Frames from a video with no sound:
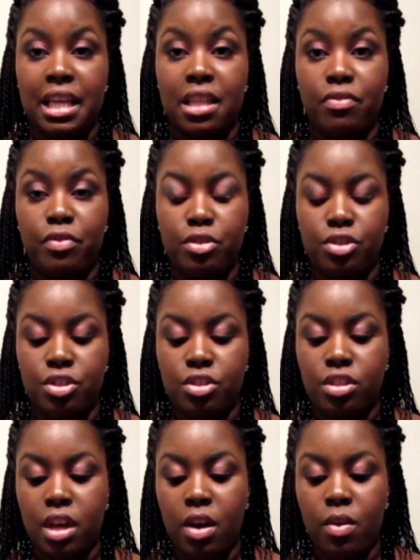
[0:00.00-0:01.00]
in the future.
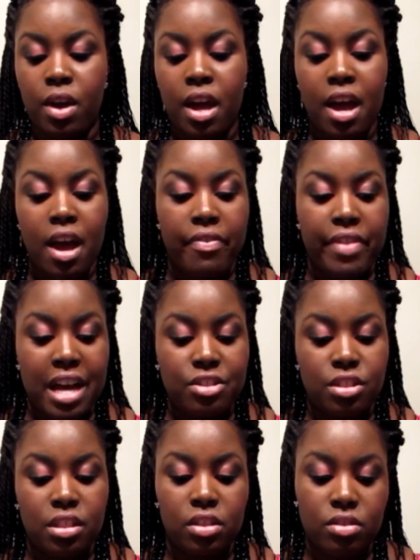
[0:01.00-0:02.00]
So
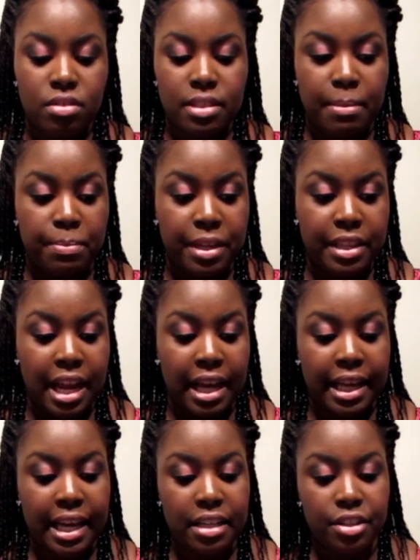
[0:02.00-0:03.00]
that's just a little something that I
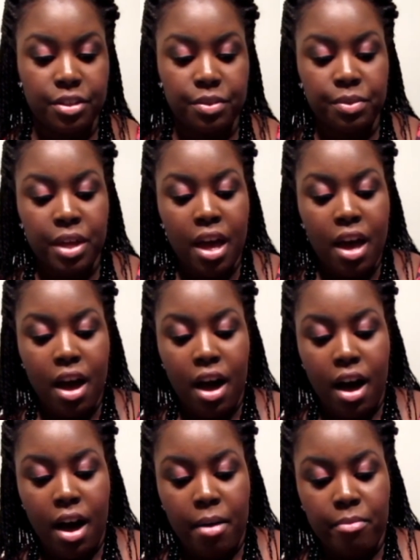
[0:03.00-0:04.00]
can do,
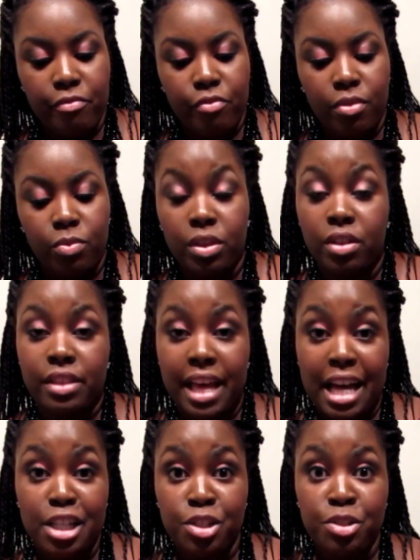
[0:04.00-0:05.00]
well,
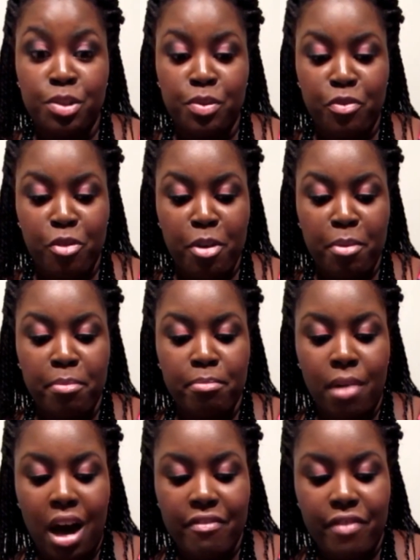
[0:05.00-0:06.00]
that I do for
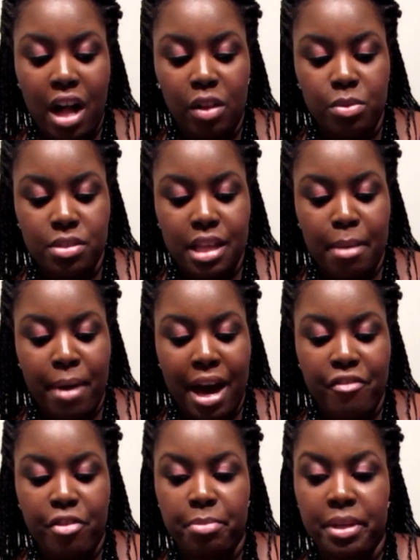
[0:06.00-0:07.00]
my followers that
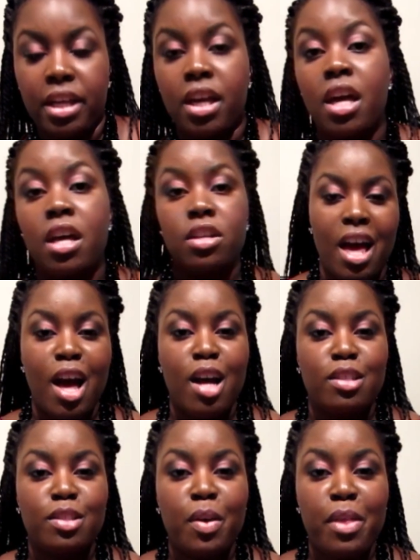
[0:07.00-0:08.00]
buy from me.
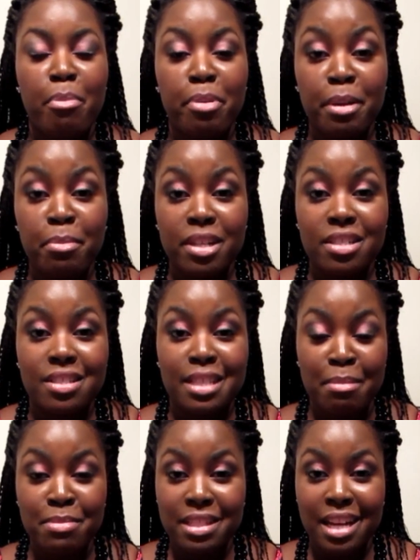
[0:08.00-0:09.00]
So that pretty much
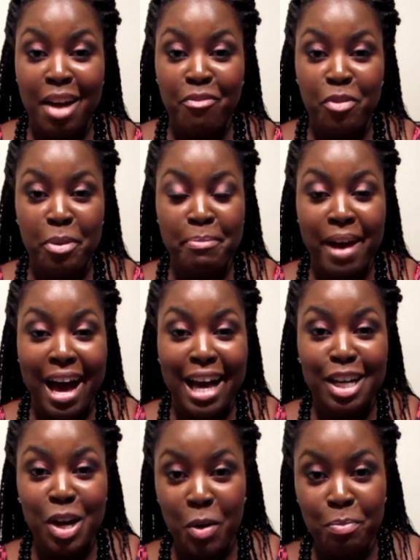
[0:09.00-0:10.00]
sums it up for
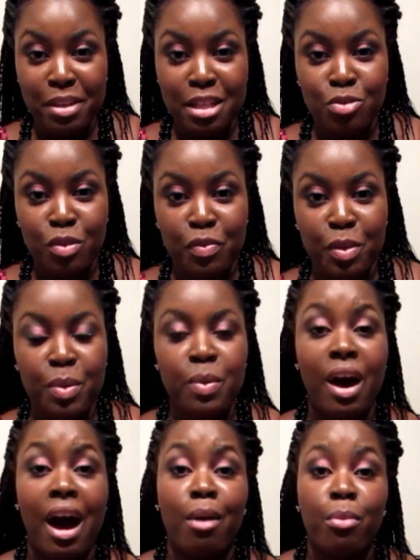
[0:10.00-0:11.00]
my Copious
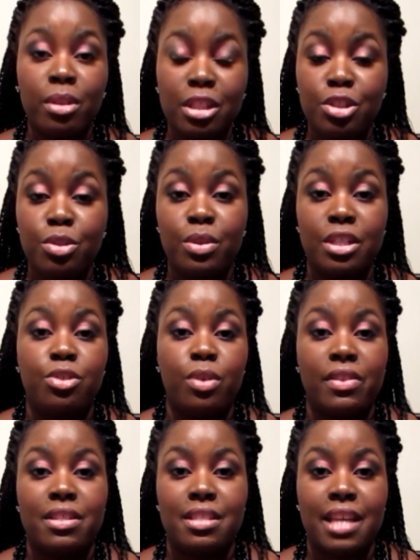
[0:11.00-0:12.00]
review. I really do
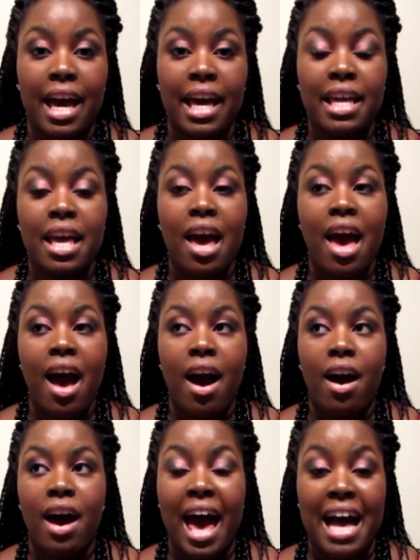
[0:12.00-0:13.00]
enjoy this site.
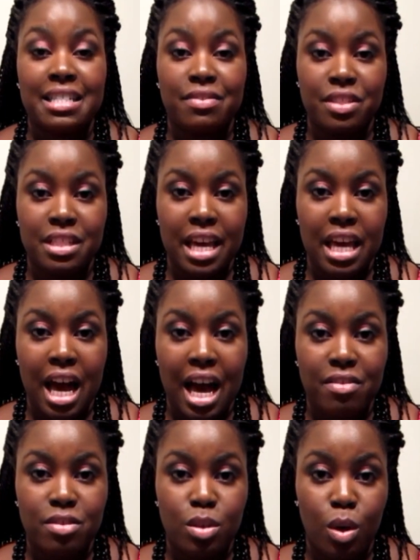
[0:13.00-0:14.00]
As of today,
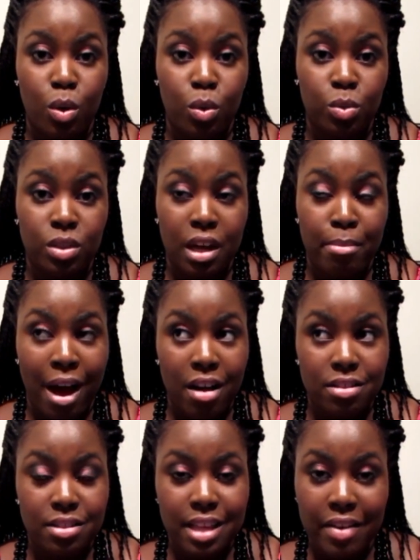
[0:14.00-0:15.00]
I've sold
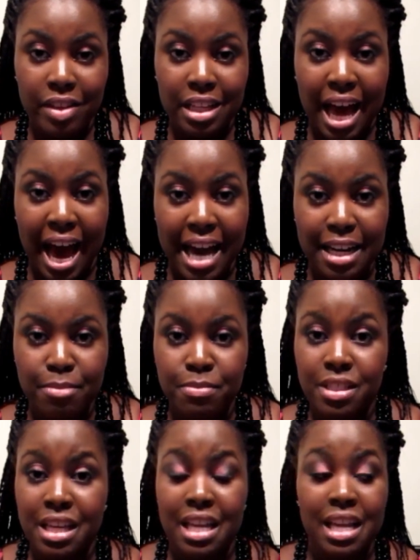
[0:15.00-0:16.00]
about 7
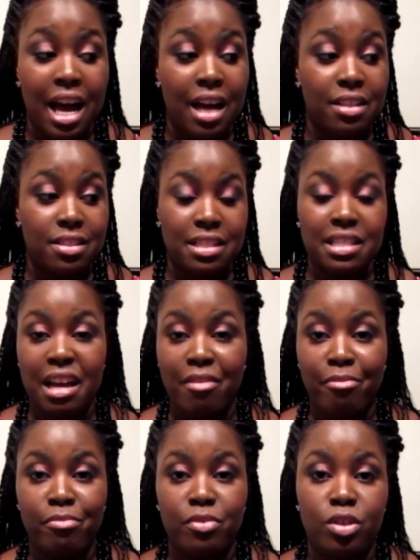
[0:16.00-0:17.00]
items, and since
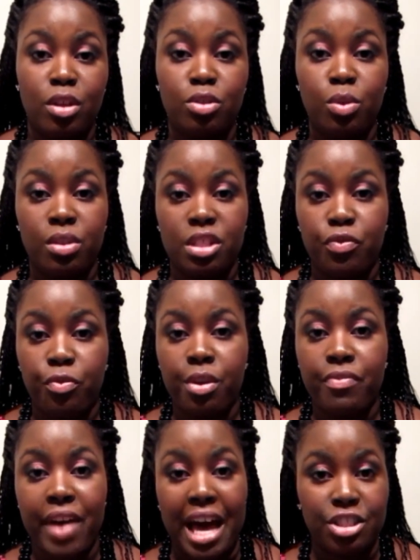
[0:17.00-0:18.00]
I'm, you know, doing this
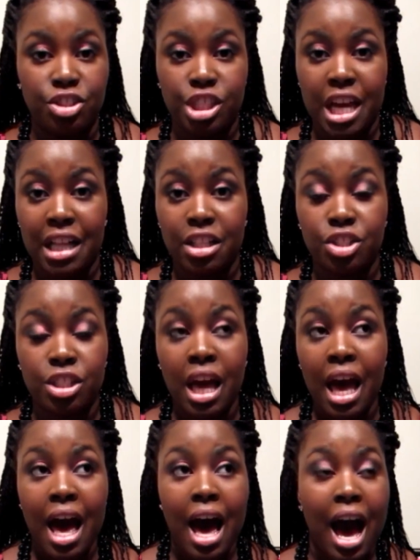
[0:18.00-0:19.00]
free fashion challenge,
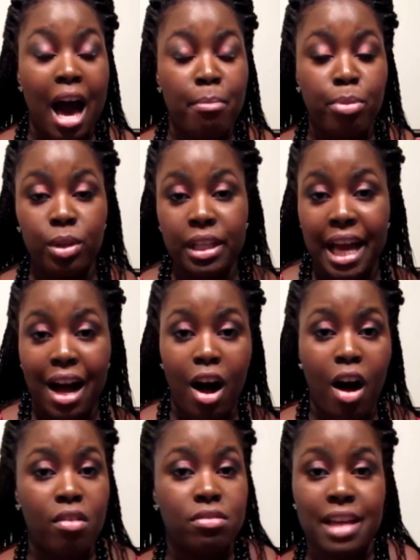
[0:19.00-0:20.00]
I'm pulling out
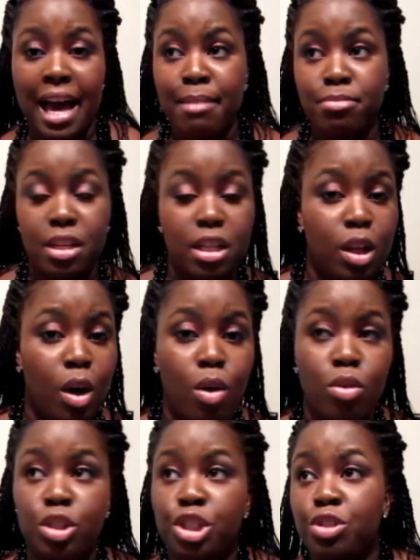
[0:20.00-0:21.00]
all types of
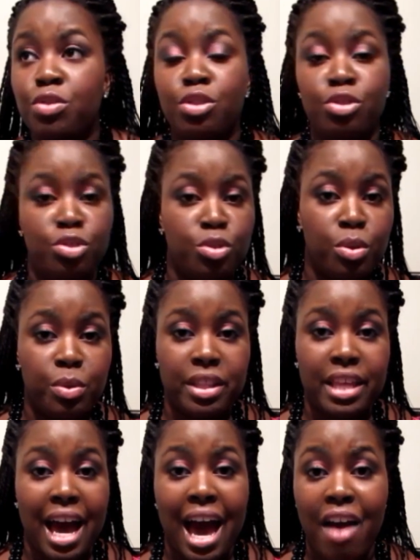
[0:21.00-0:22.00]
clothes, shoes, and jewelry
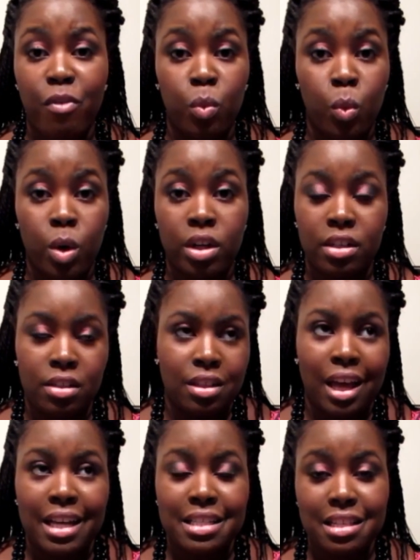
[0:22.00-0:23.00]
that I haven't worn in
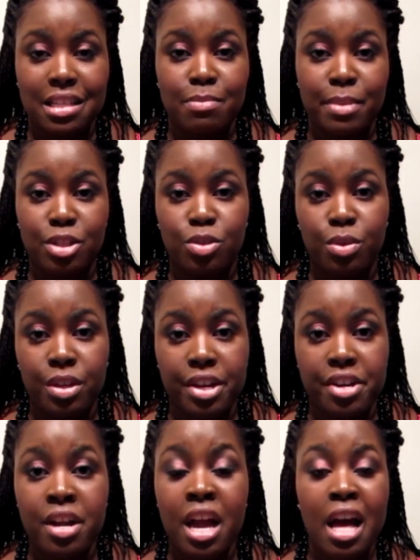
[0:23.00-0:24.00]
like 6 months to a year.